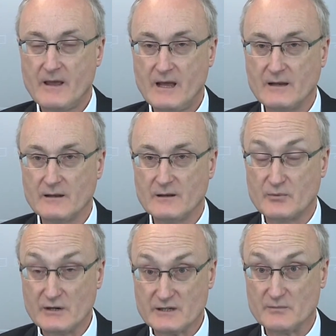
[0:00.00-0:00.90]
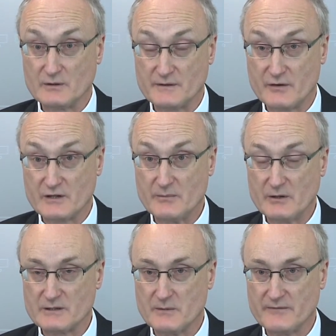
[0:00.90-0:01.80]
in the principles for
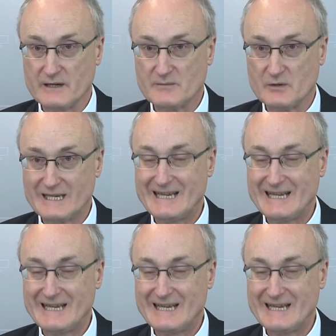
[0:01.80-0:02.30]
responsible investment,